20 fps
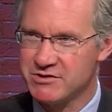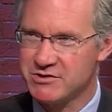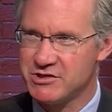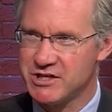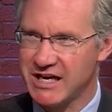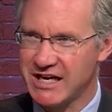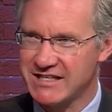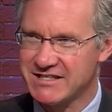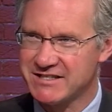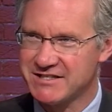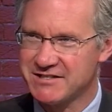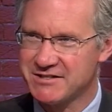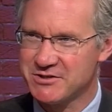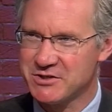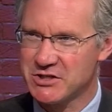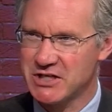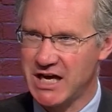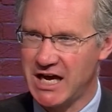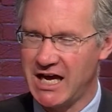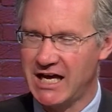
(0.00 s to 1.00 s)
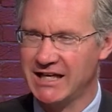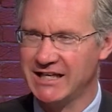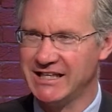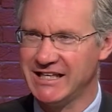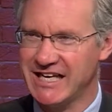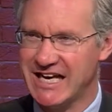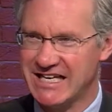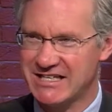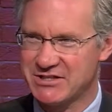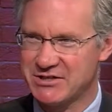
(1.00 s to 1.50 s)
just signed
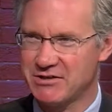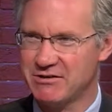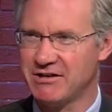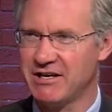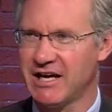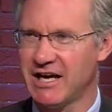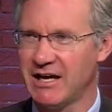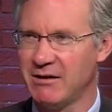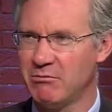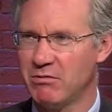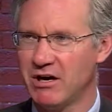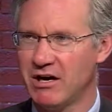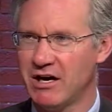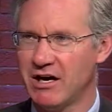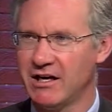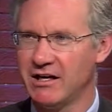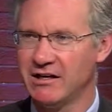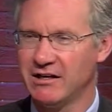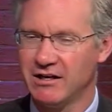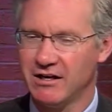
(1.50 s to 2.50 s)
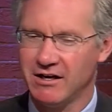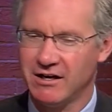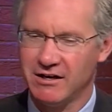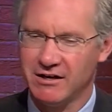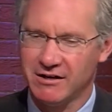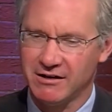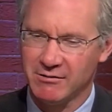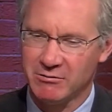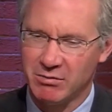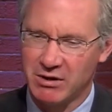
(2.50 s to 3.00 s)
yesterday by
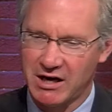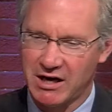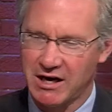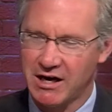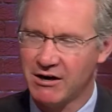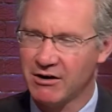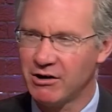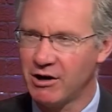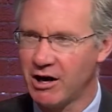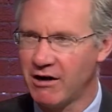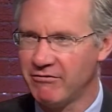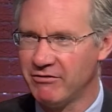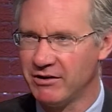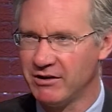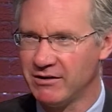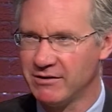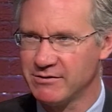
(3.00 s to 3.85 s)
our governor.